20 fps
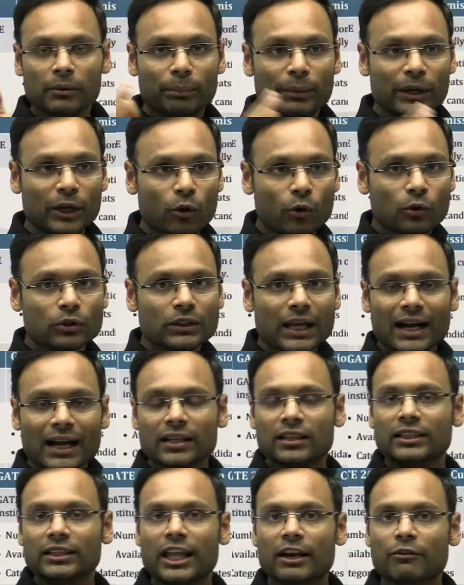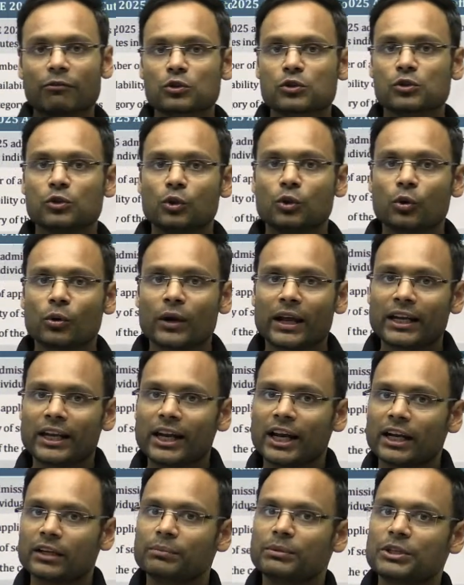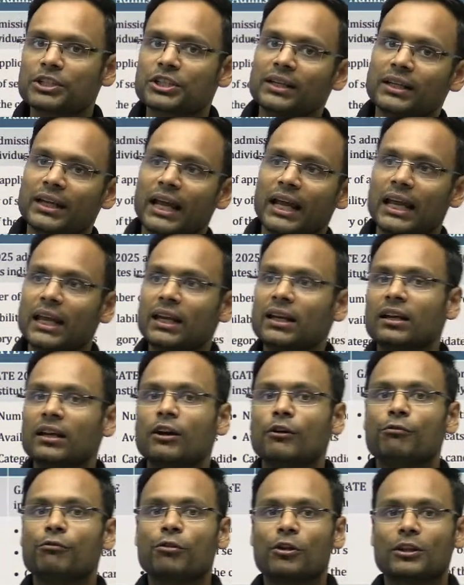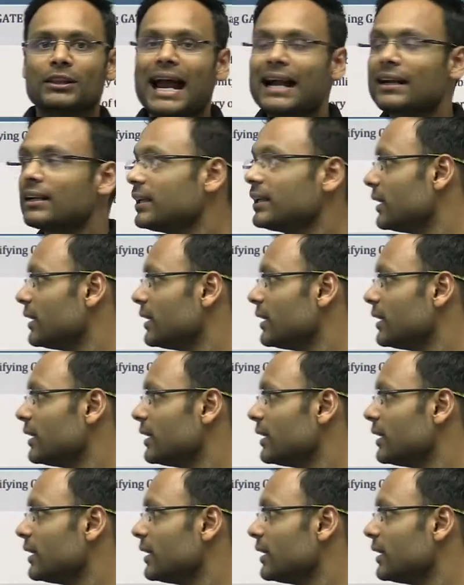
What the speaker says: Below that, there was no any admission taken for that